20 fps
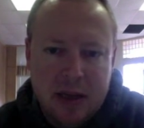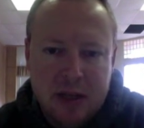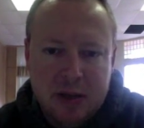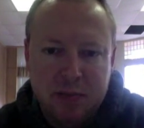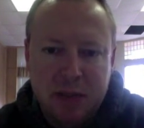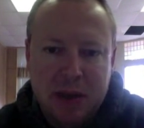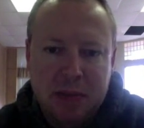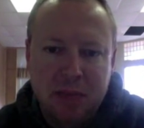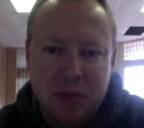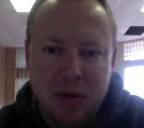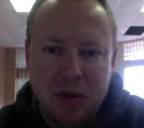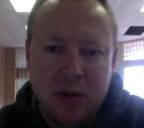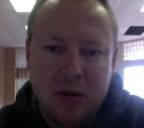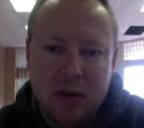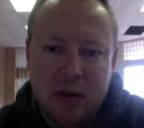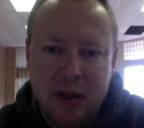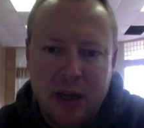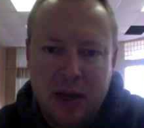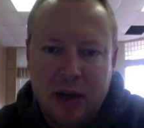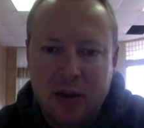people,
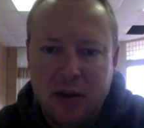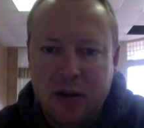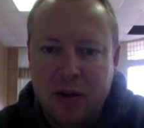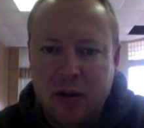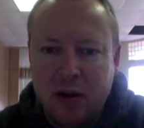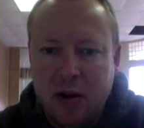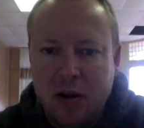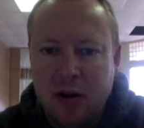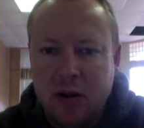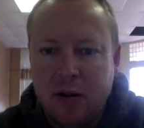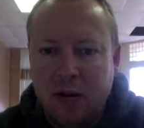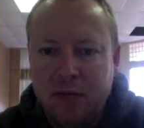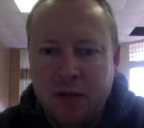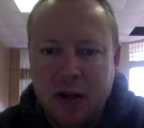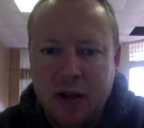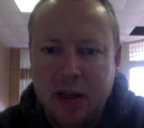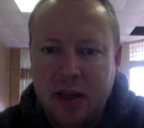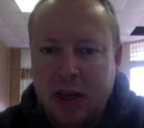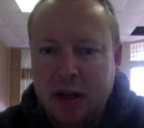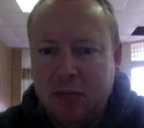they are
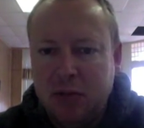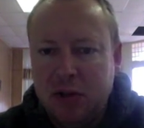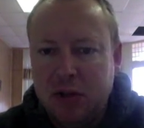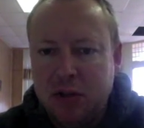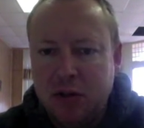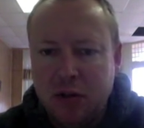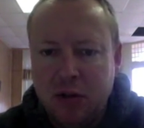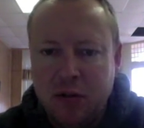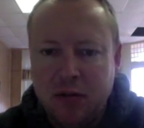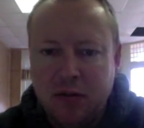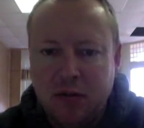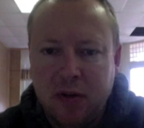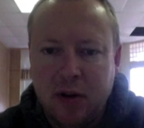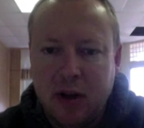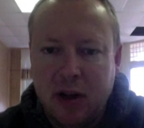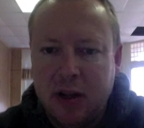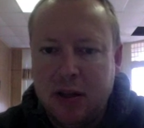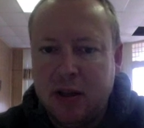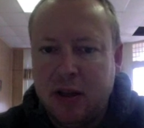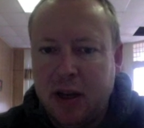affiliated with
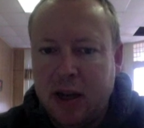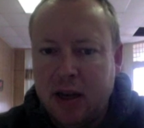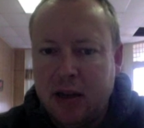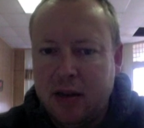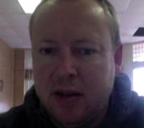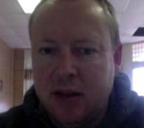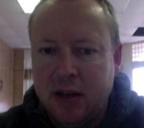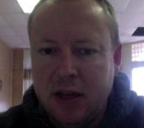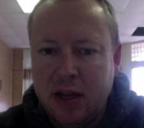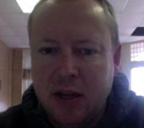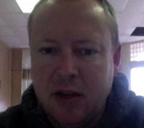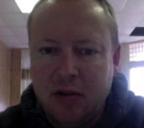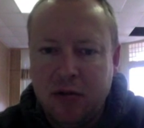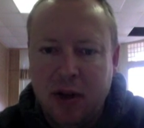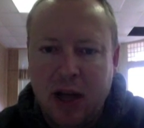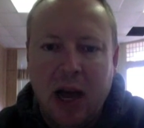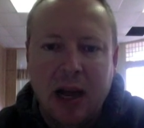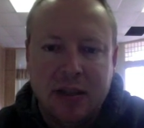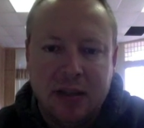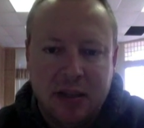Stormfront, the
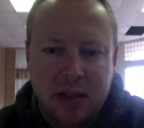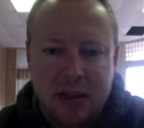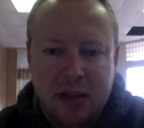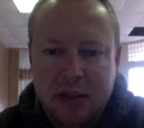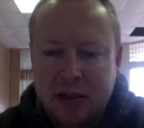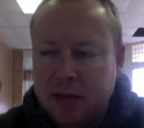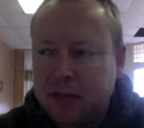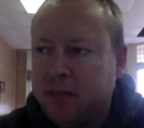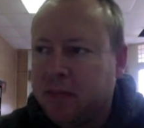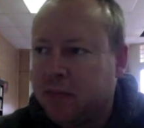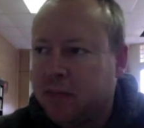neo-Nazis.